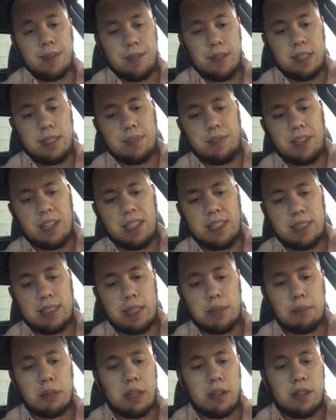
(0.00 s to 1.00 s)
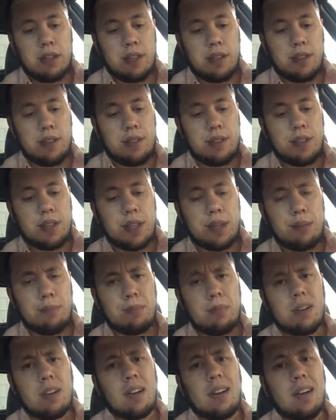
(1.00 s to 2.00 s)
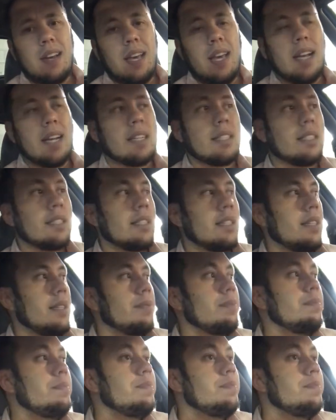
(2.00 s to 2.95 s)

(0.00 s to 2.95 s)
He's very similar to Kamara, actually,